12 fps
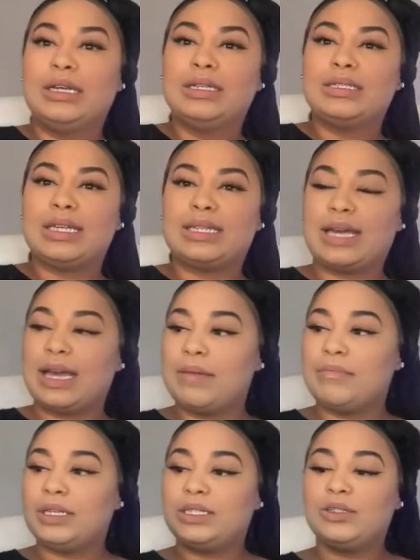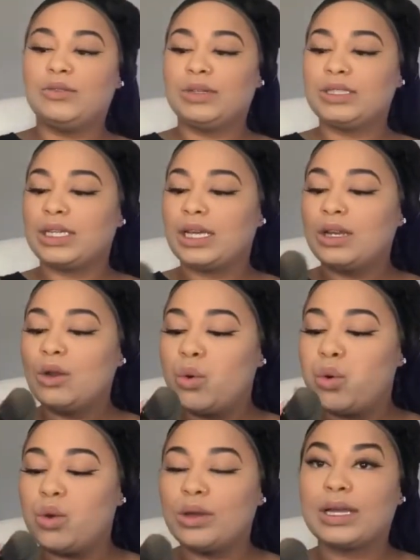Take that MB2 brush again.
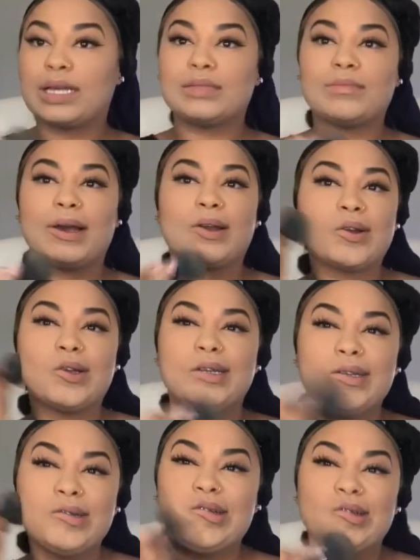Got some powder on it.